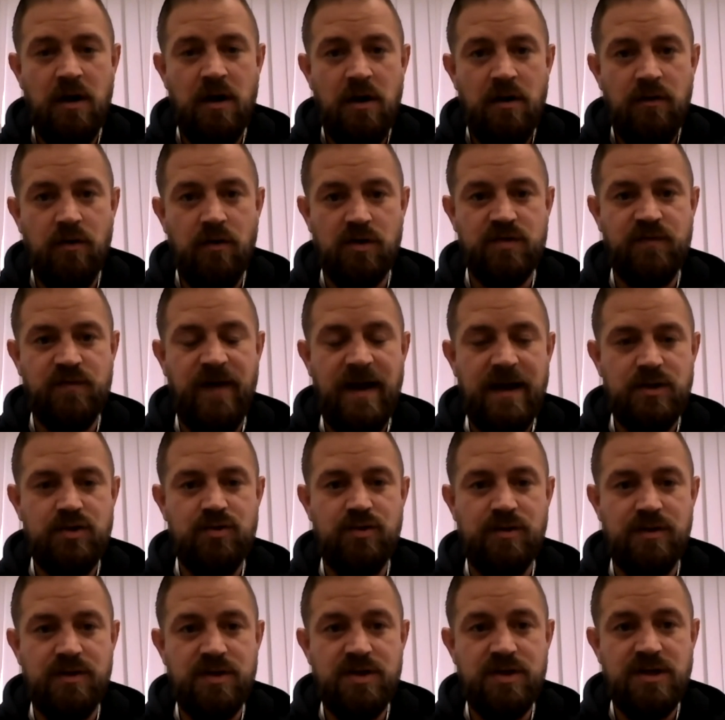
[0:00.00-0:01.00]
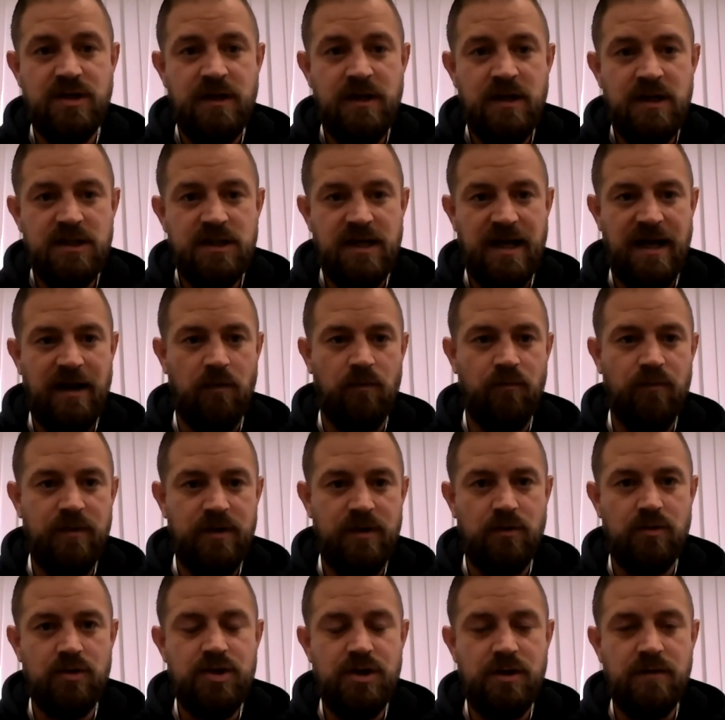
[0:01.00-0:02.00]
those veterans to help
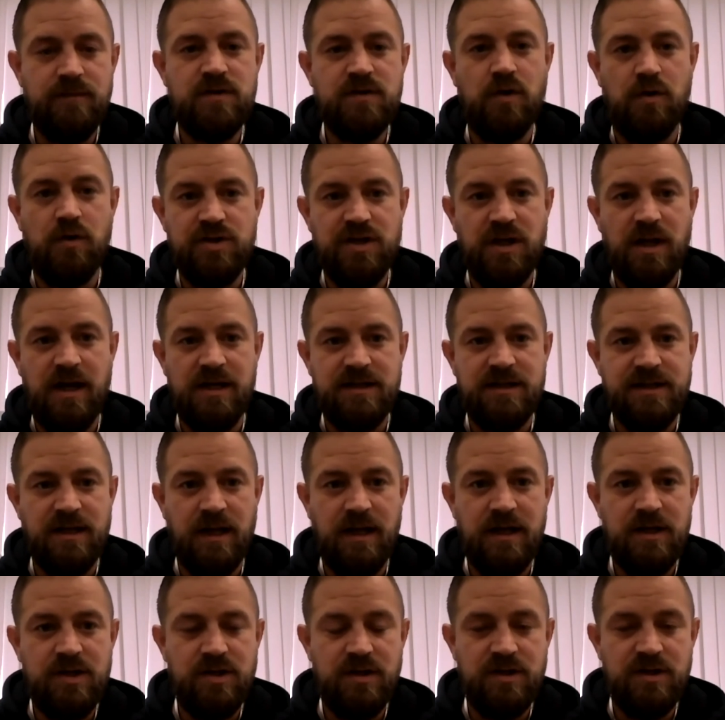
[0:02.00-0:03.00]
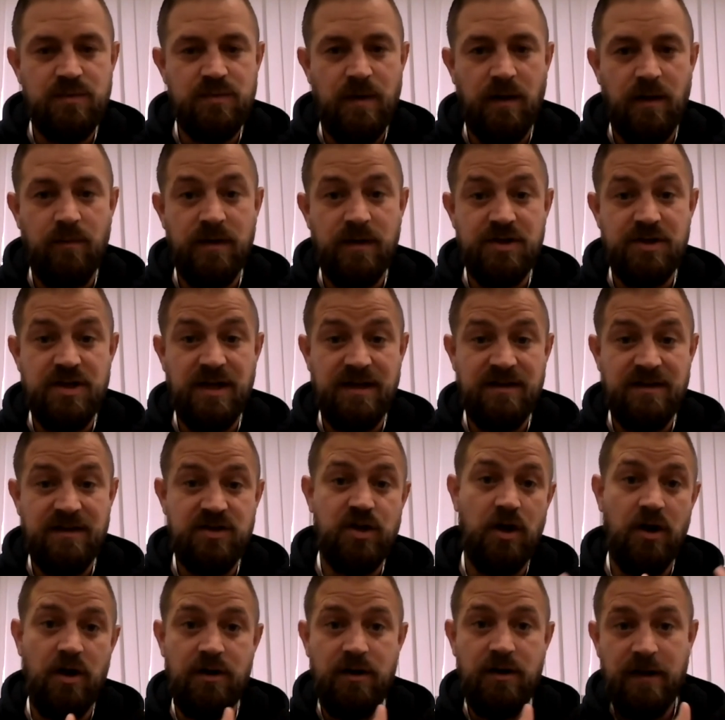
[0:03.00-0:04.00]
reduction of social isolation as well, which in
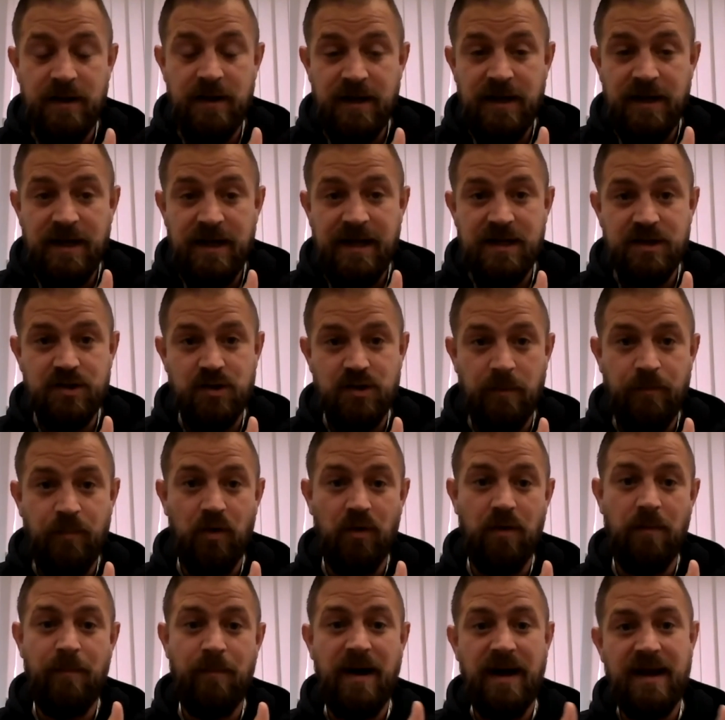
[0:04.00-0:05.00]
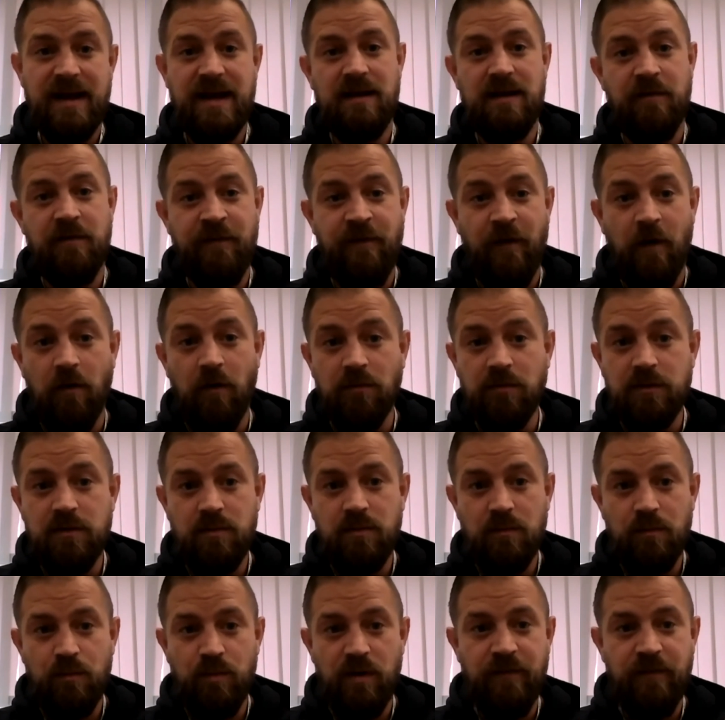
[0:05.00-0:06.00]
turn is going to put them back in the fold
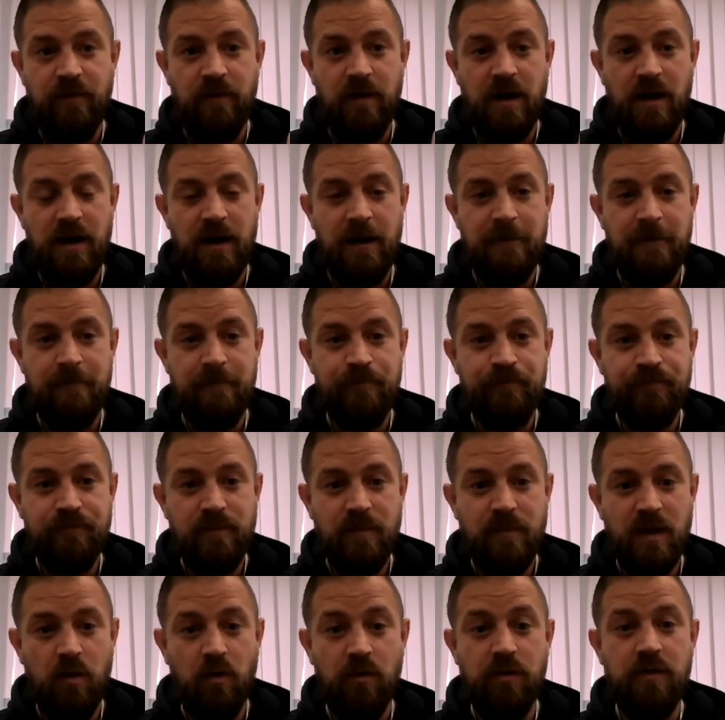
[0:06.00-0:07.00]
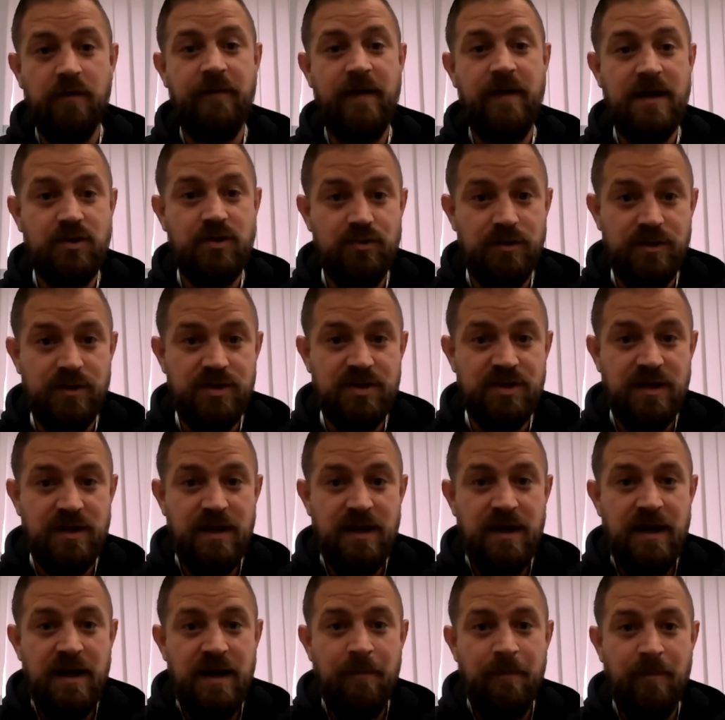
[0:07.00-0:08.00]
with other veterans,
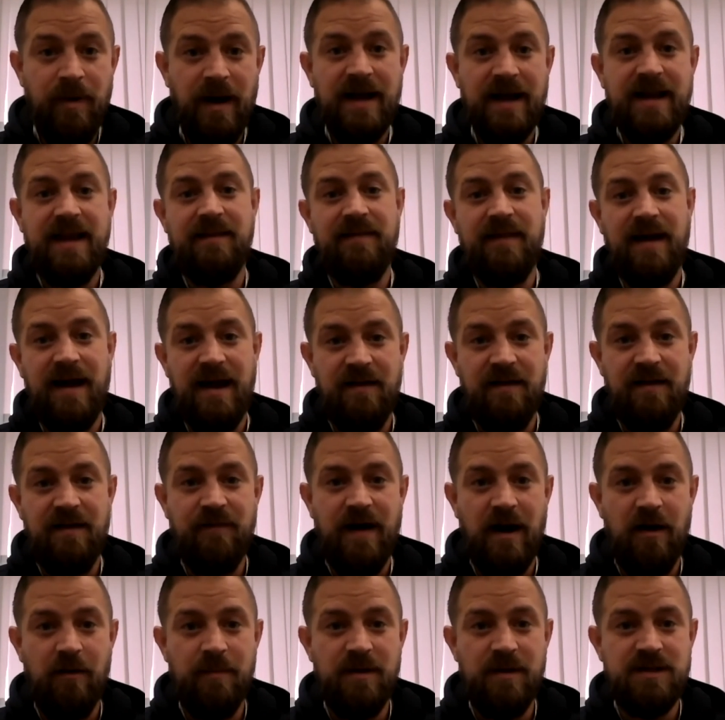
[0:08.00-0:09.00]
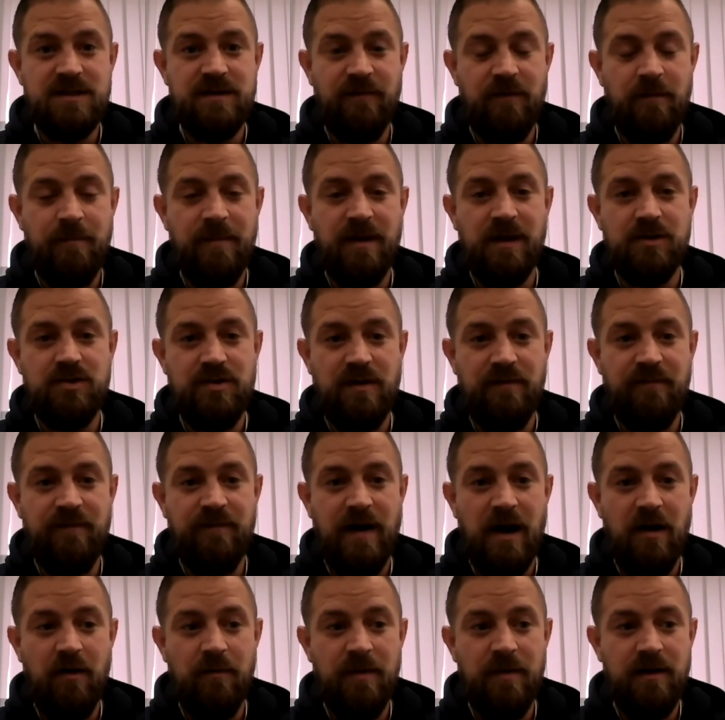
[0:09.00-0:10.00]
back in that environment of a military
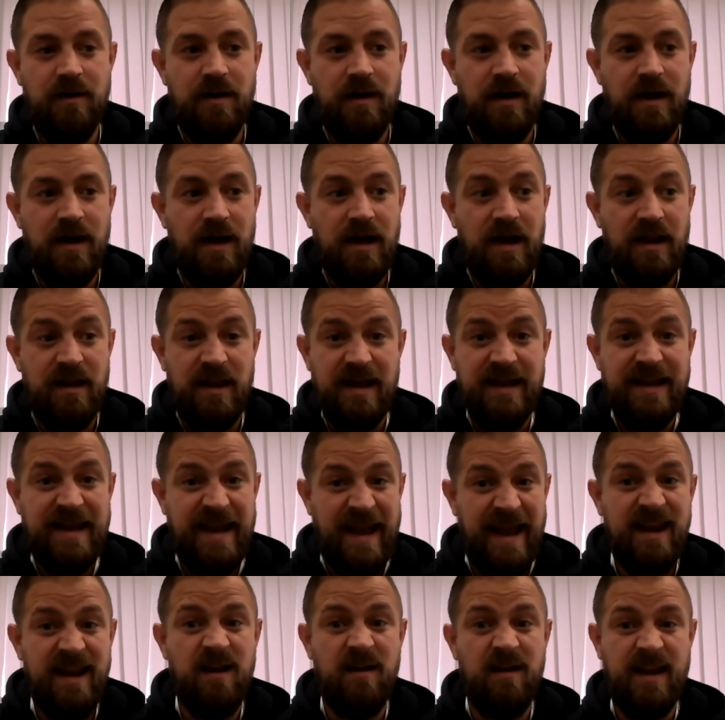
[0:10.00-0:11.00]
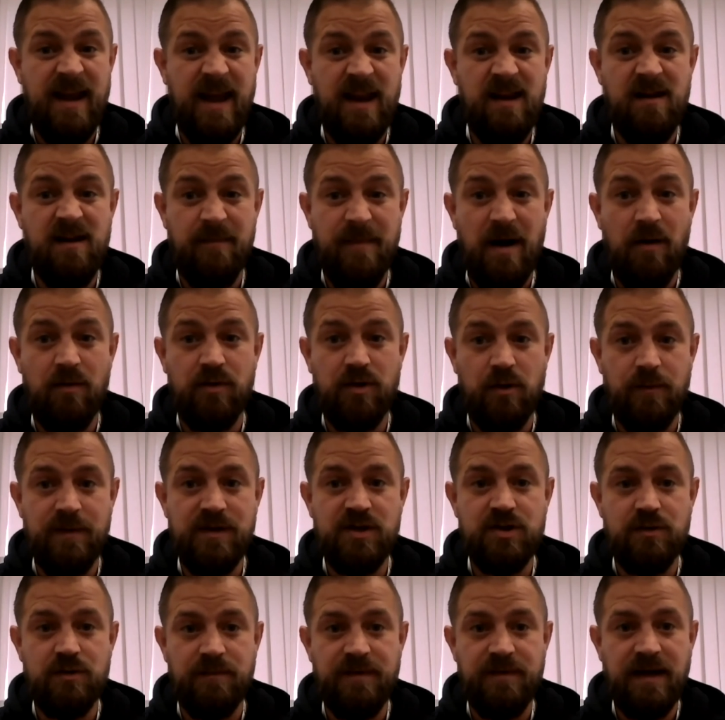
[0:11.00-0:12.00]
environment, and then getting them out doing
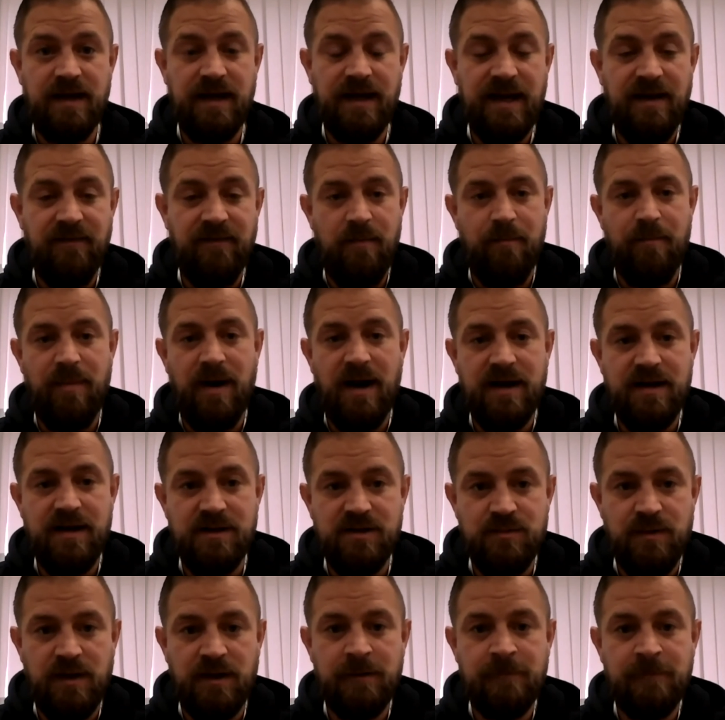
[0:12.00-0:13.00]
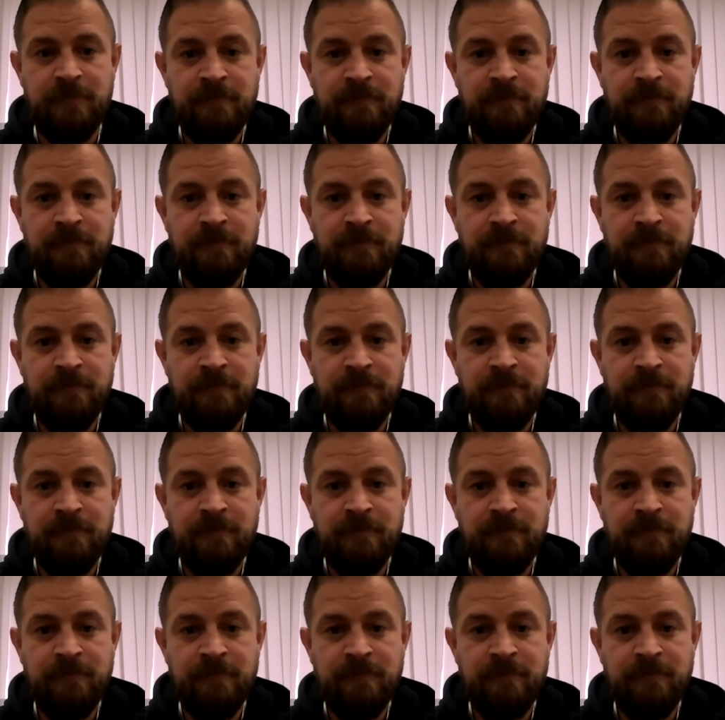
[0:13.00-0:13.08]
something and giving back as well.